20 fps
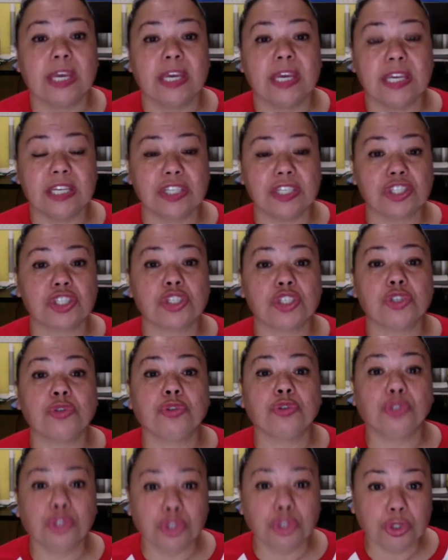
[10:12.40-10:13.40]
is to
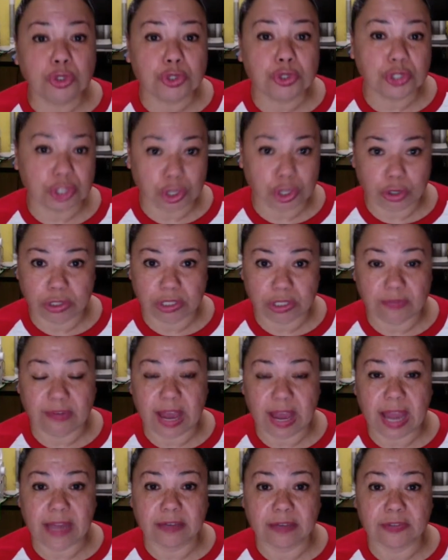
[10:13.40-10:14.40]
lose those
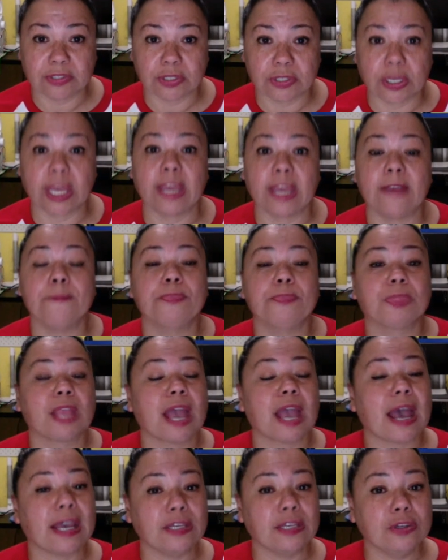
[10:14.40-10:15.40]
files, okay?
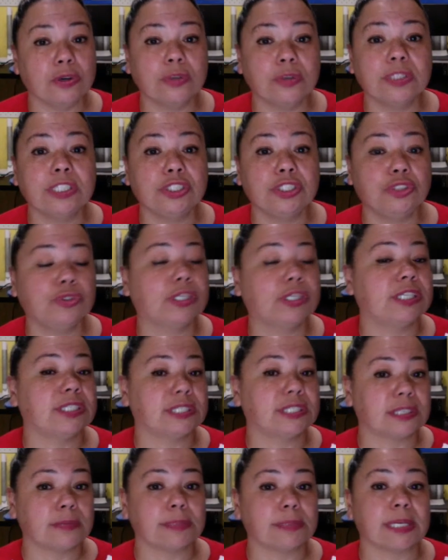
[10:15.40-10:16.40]
I know that you can
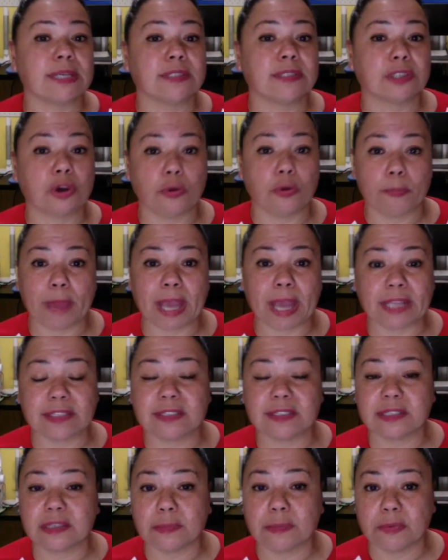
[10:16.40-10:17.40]
sometimes go back to
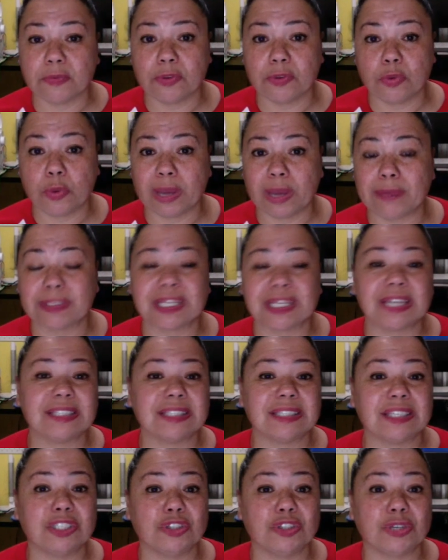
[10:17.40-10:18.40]
some of the websites
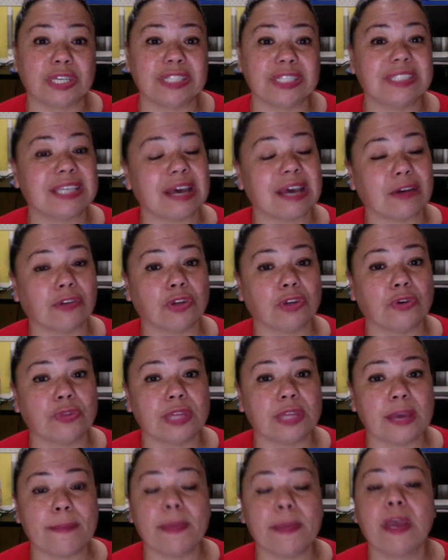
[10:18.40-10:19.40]
and you can download
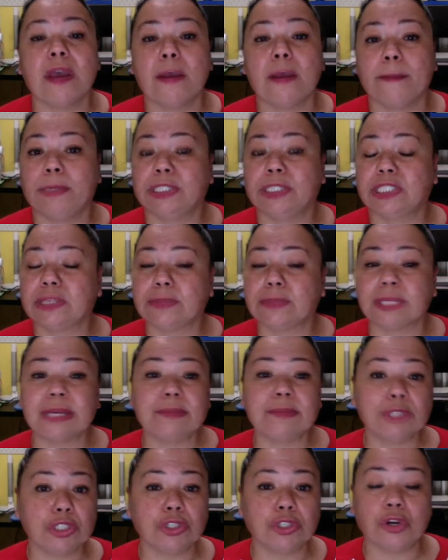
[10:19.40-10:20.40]
them, but
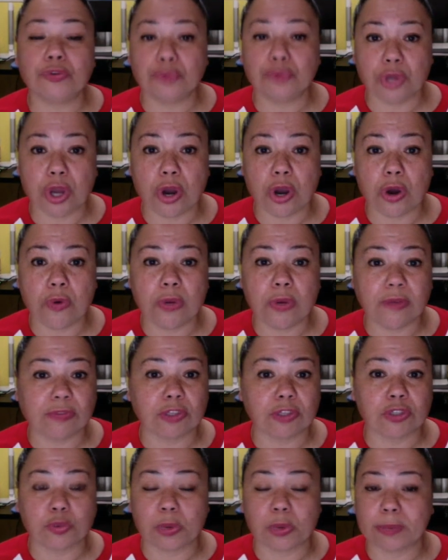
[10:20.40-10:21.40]
sometimes you don't know if
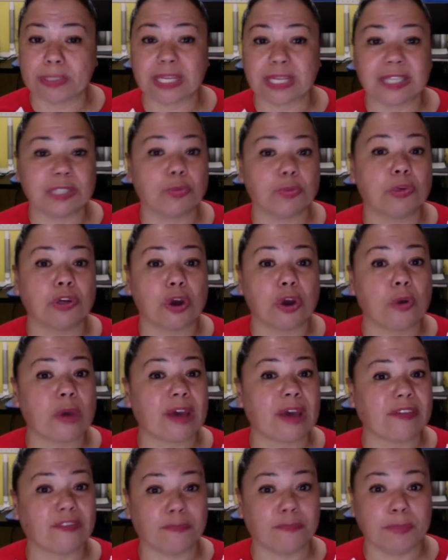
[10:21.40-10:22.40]
those websites will go
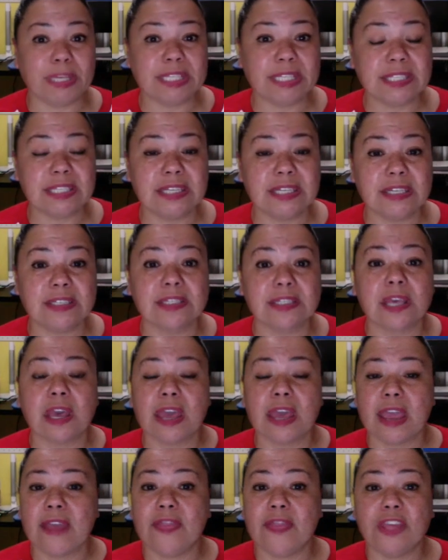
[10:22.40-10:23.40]
out of business
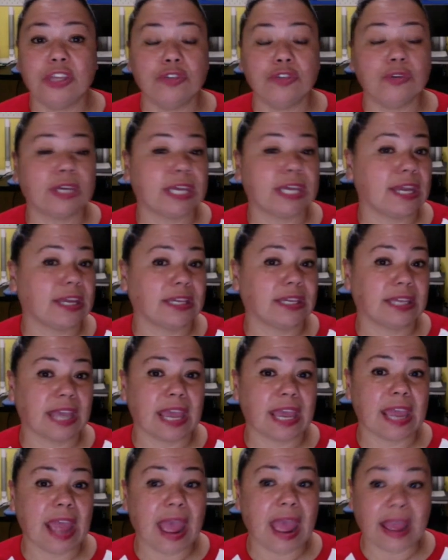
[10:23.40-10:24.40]
and then you can't
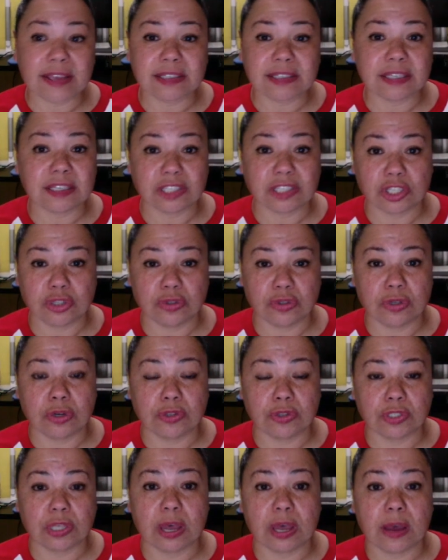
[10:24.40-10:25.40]
get access to
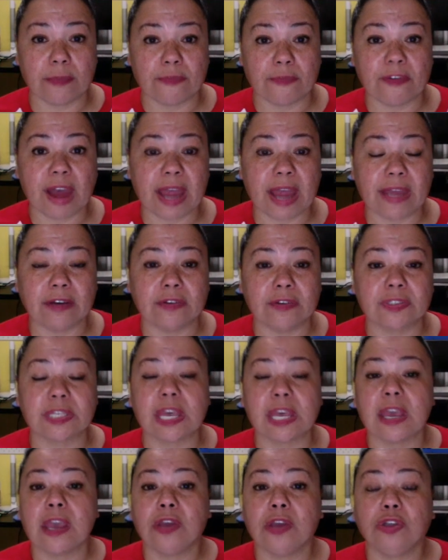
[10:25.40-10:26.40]
those files.
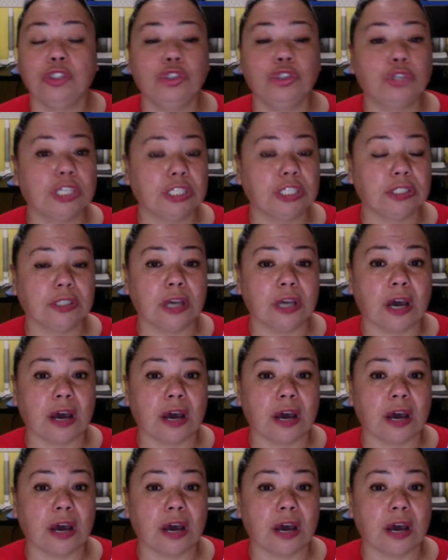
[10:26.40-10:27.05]
You can